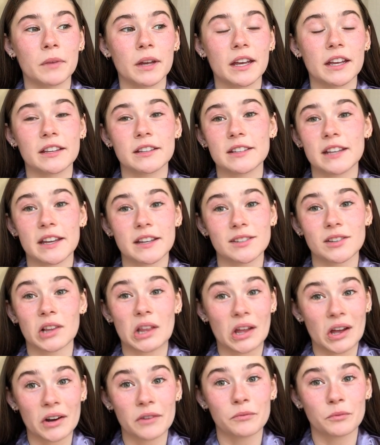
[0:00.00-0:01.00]
It takes a
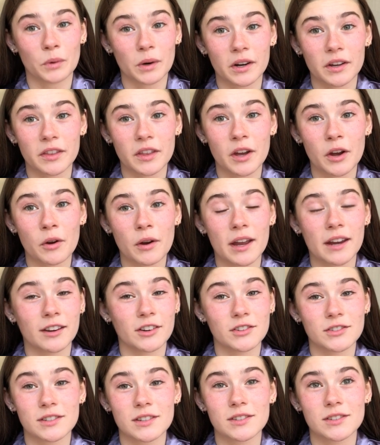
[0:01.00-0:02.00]
lot of work though, and
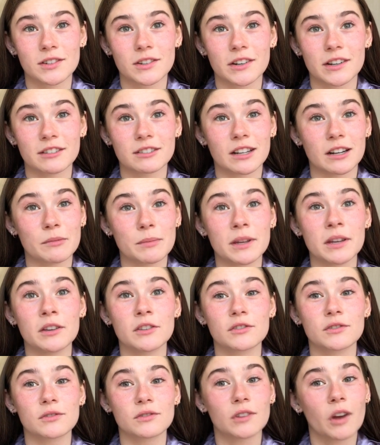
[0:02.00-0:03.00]
your sister is gonna be
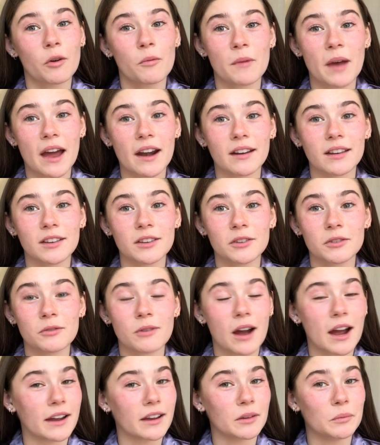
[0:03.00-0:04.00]
so mad at
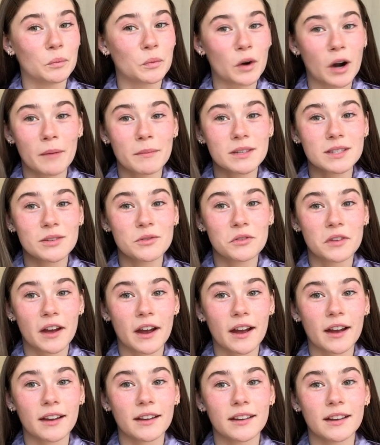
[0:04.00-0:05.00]
you, I can promise you
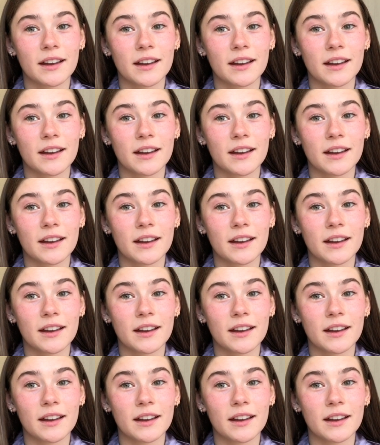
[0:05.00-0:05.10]
that,